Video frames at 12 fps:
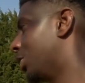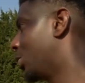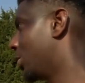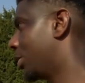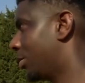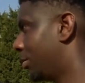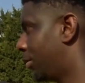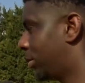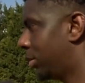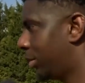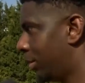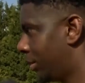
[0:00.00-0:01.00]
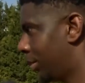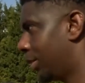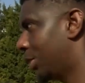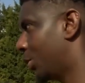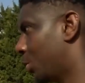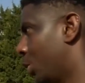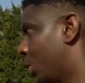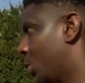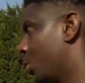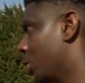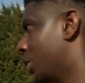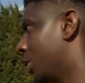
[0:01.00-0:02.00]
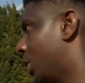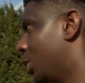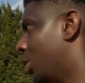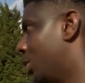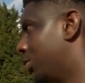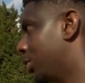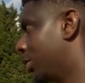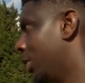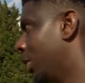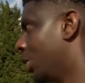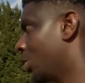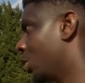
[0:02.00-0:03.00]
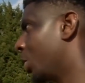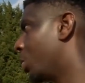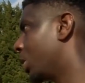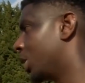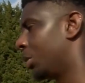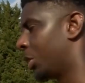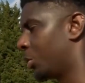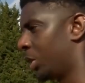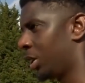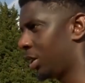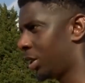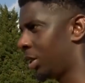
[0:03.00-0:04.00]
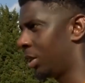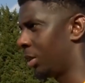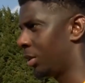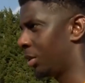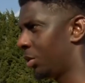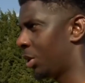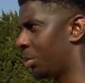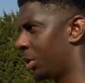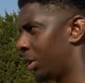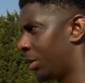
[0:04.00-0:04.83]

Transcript: it's just one of those on the second half. There's only one team going to win it at the end. Do you know what I mean?